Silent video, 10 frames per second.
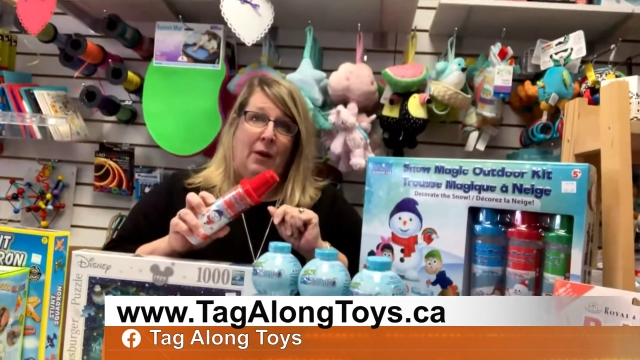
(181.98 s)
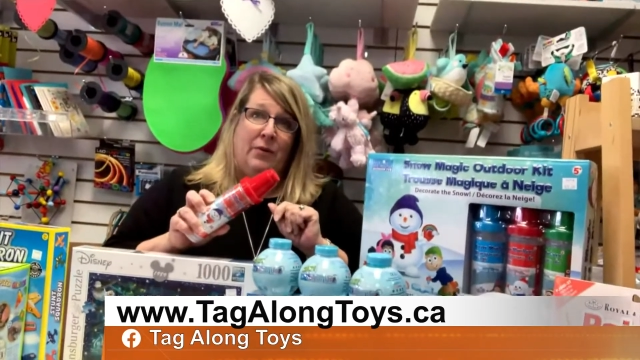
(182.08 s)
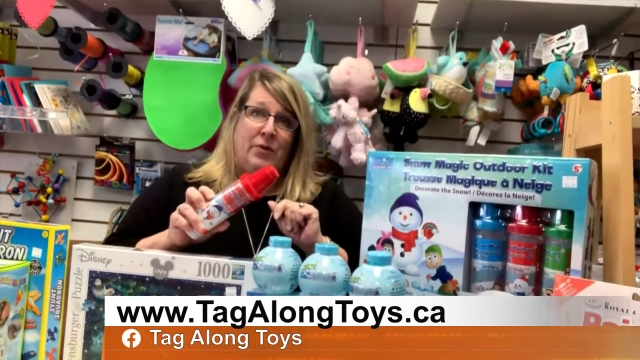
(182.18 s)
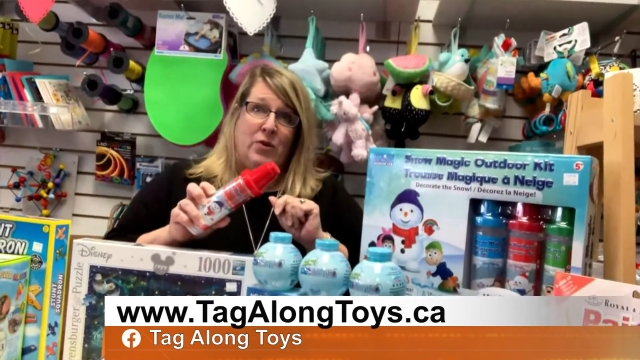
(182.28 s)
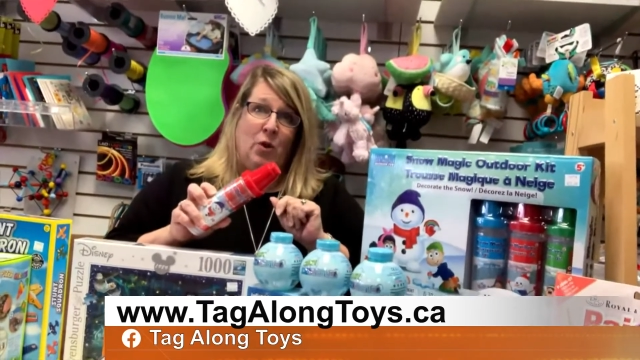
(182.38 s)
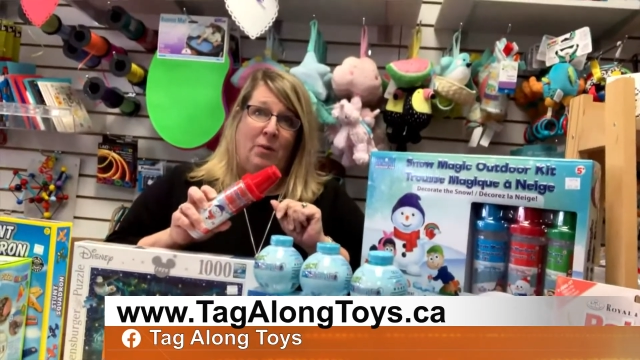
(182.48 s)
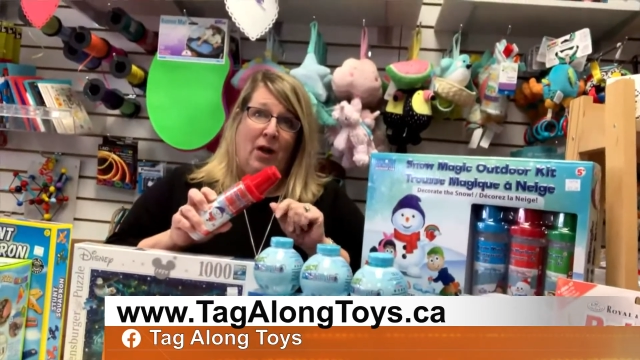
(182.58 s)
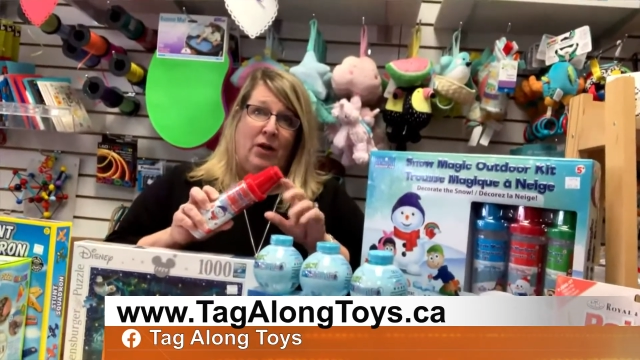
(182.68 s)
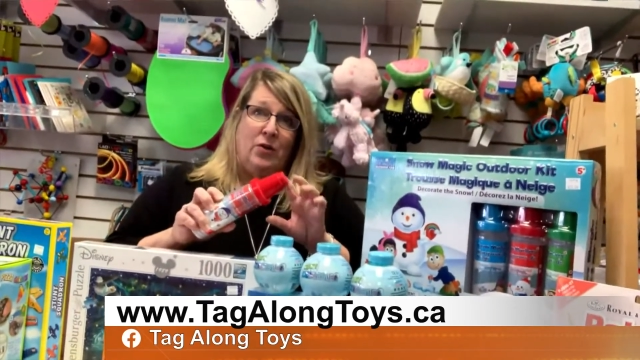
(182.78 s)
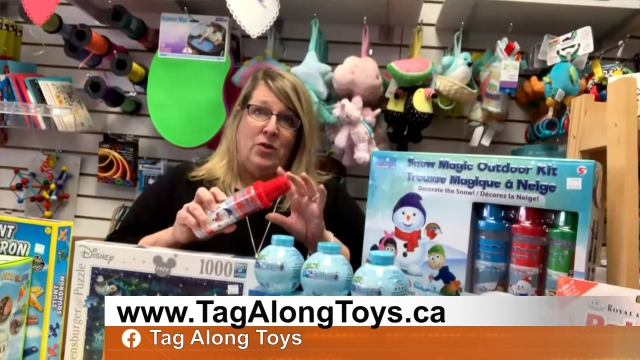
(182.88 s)
And with the snow
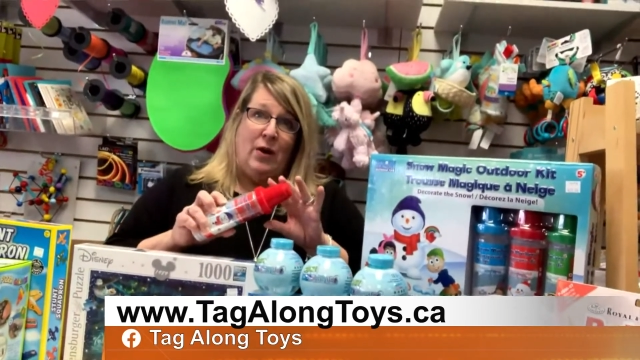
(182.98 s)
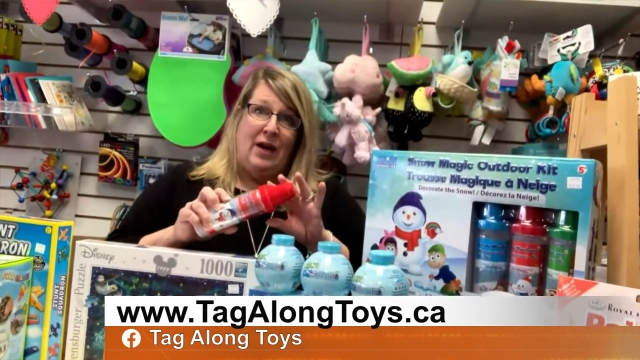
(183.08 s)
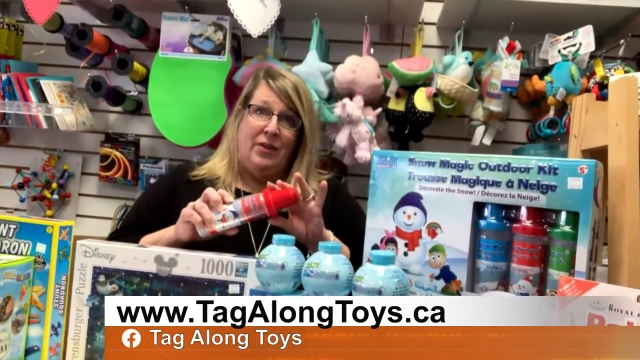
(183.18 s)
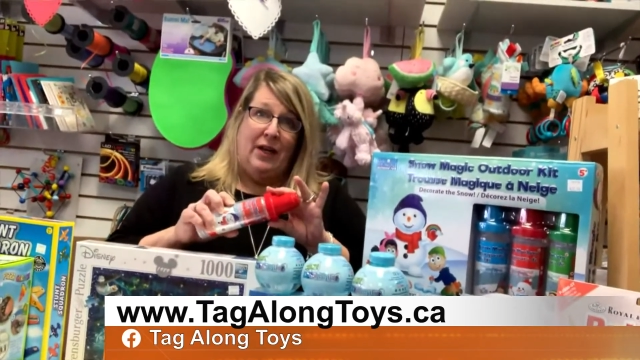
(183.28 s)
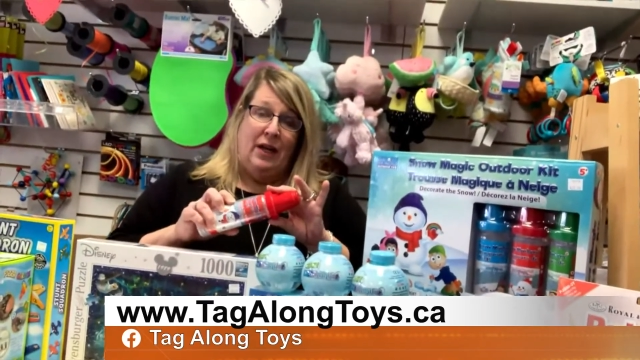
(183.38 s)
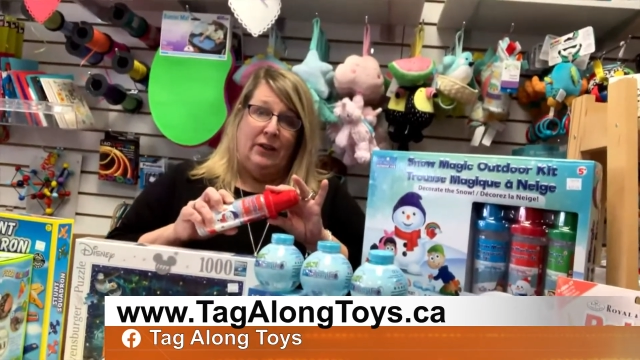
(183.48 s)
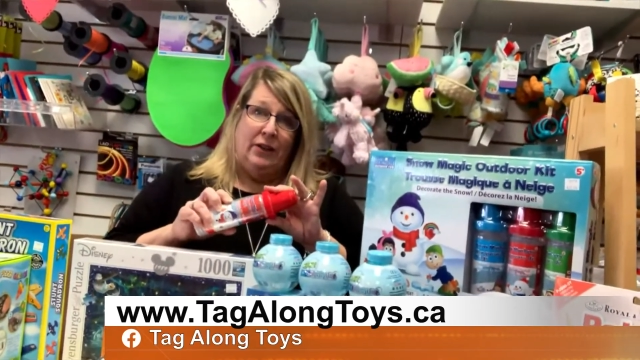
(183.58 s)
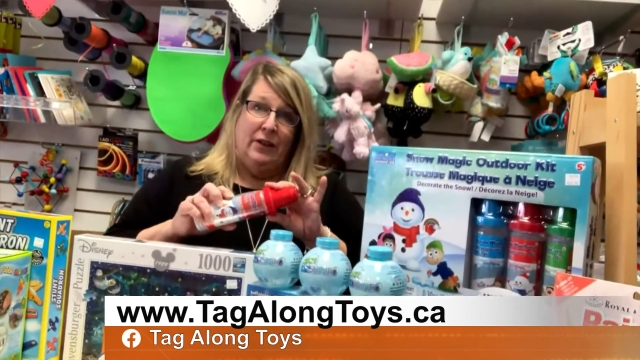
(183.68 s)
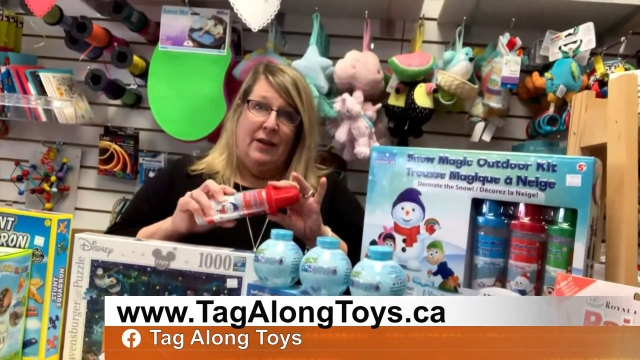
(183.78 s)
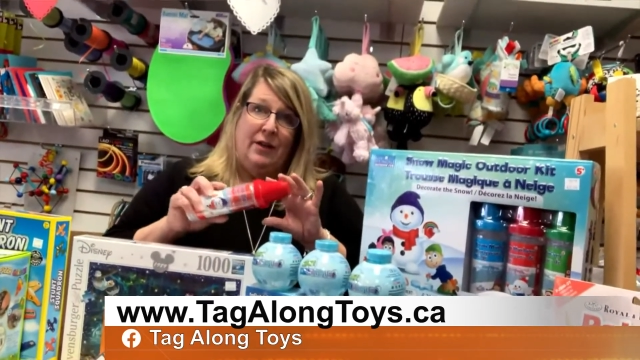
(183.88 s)
markers, you add the
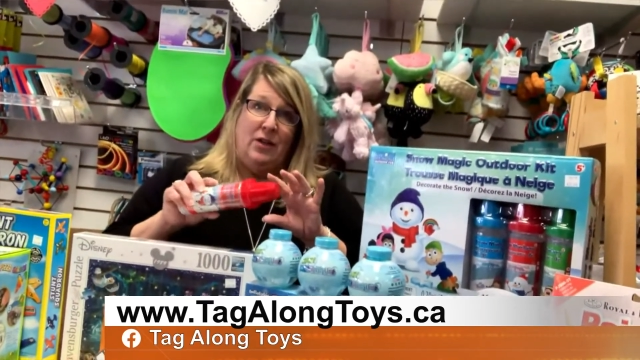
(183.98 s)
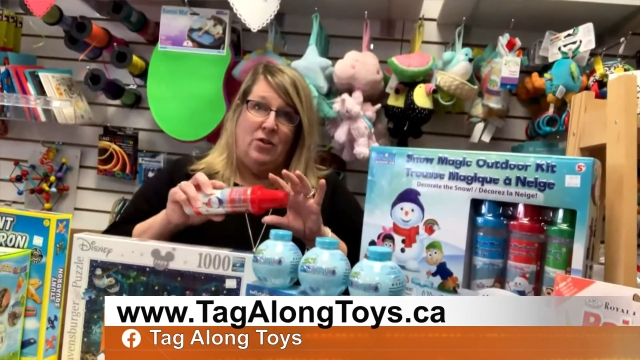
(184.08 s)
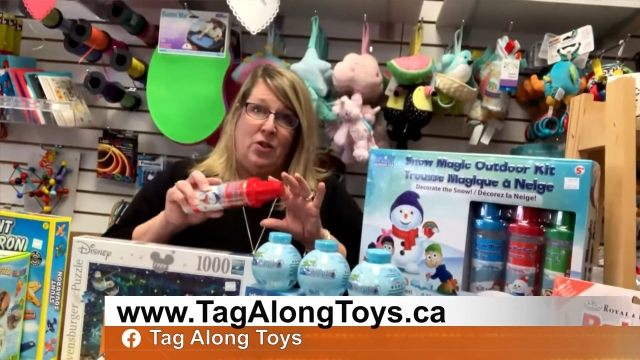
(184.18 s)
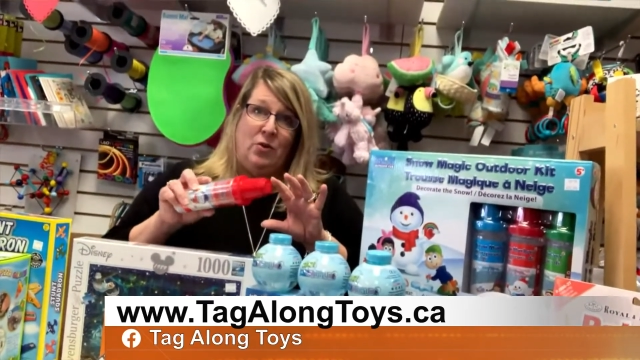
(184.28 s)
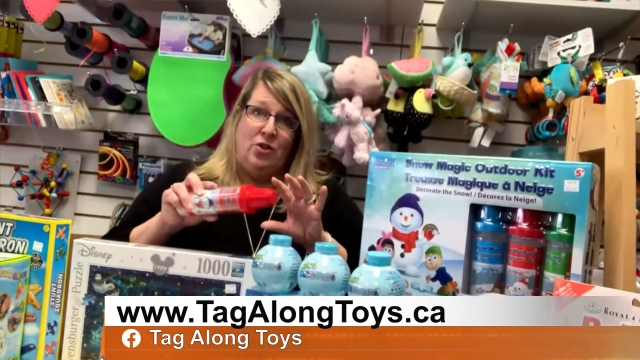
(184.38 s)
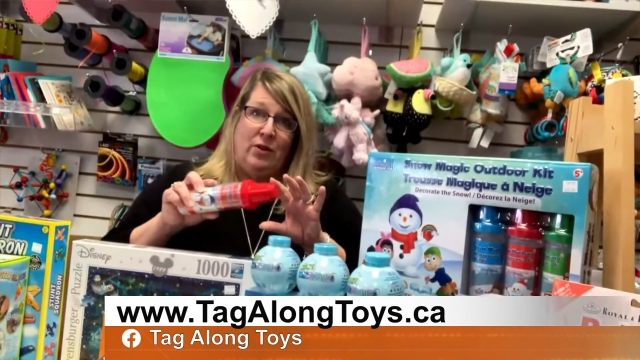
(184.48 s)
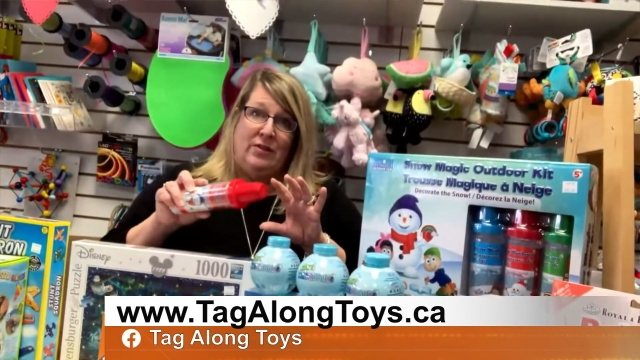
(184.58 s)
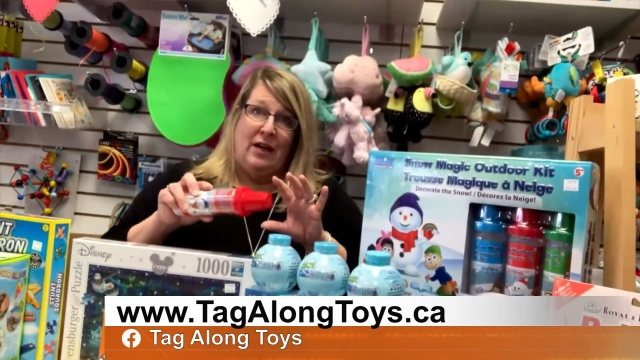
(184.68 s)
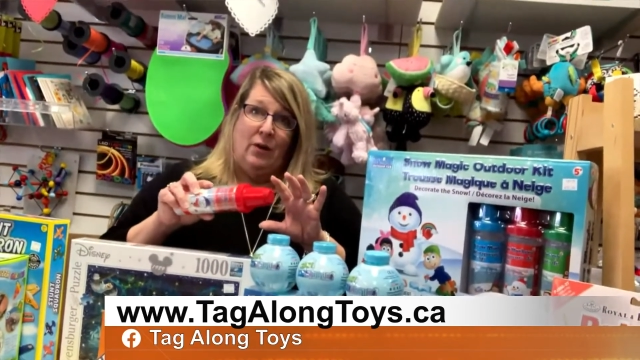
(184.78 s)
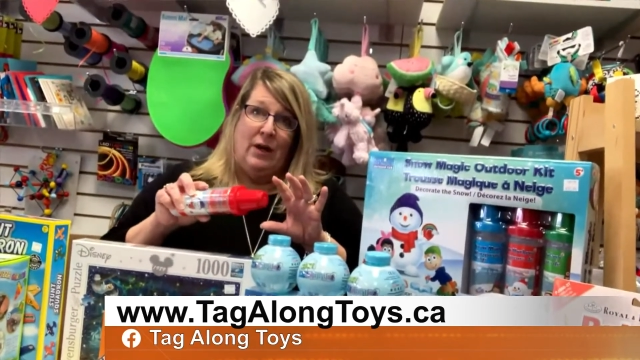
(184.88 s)
color, and then you do is you
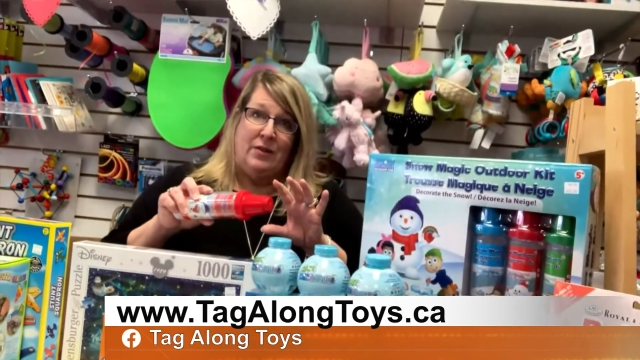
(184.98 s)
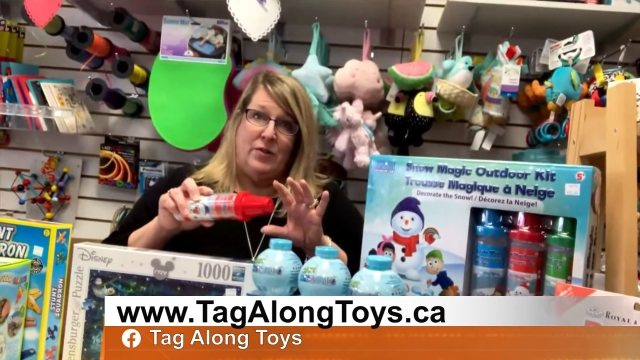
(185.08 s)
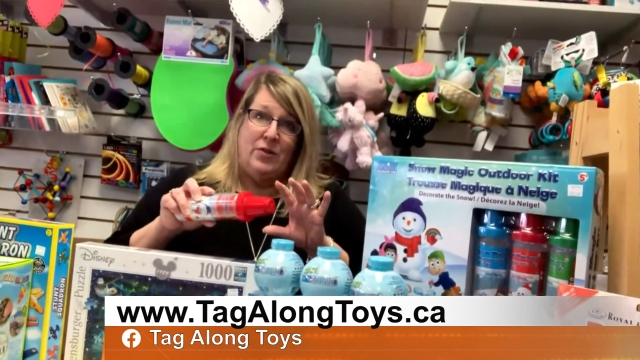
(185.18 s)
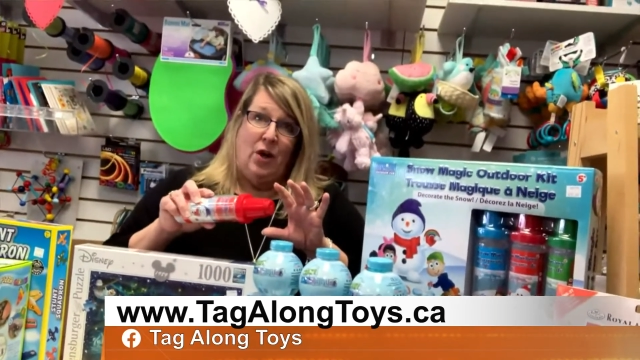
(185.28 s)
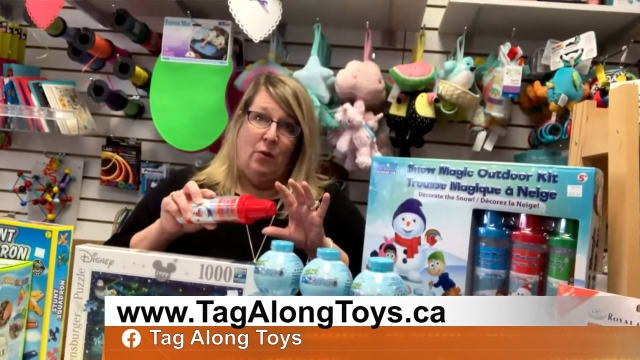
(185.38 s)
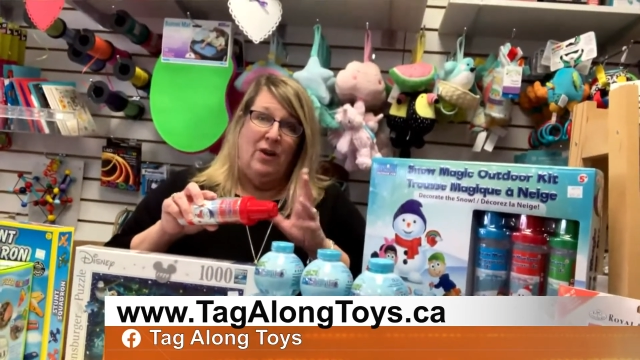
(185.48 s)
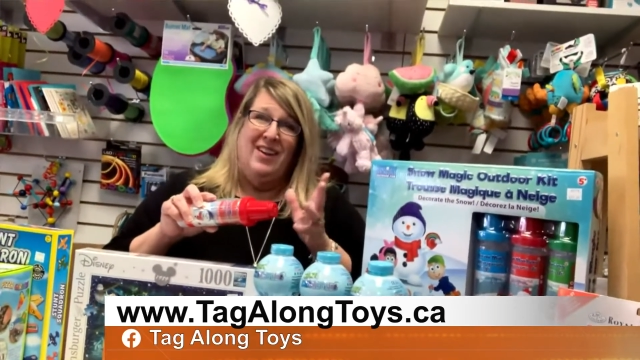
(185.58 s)
decorate the snow.